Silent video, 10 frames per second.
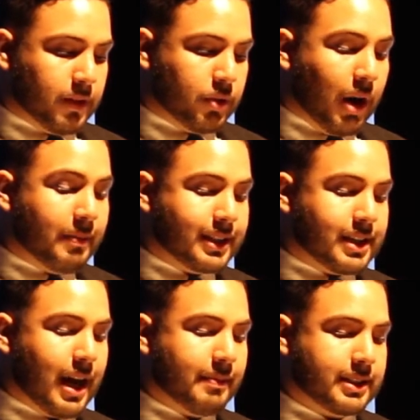Throughout my
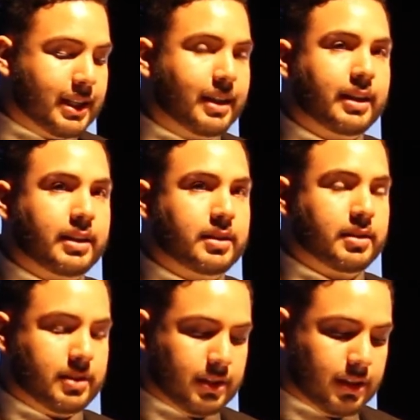time at St.
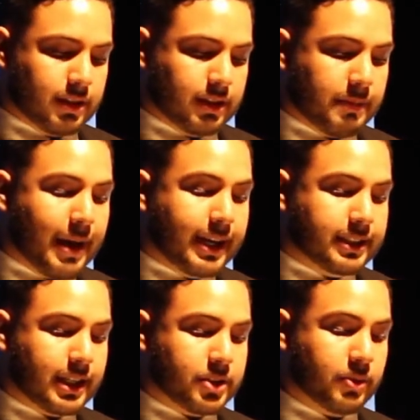Ignatius, the many
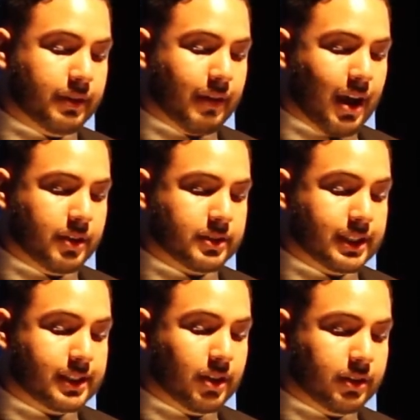Jesuit values
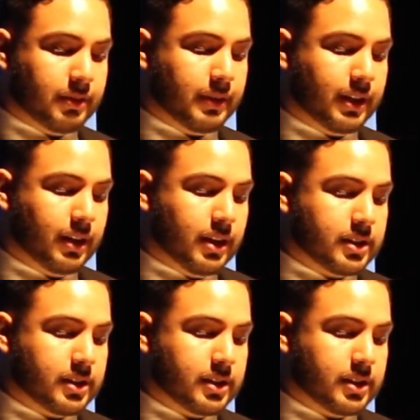instilled in me,